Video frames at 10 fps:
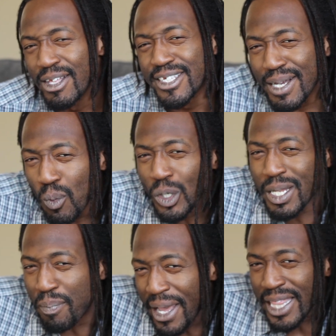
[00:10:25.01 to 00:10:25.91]
some would
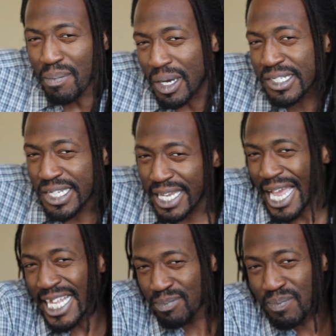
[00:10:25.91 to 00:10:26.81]
debate the Mustang
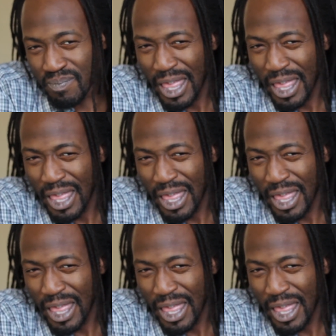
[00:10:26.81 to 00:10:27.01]
has